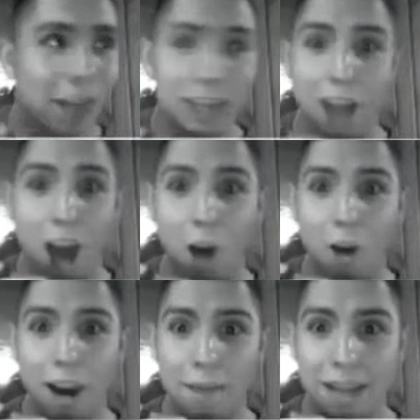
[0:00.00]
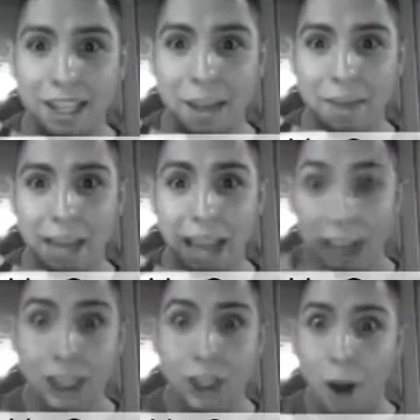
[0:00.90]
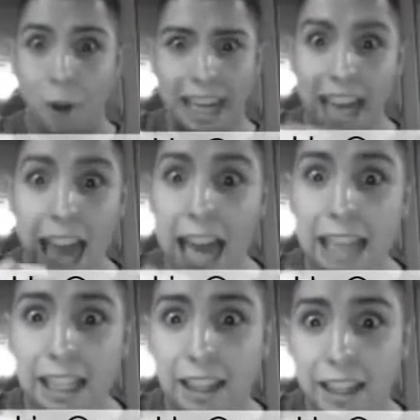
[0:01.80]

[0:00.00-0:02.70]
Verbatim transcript: There's a hole in my stomach. It's growing lint.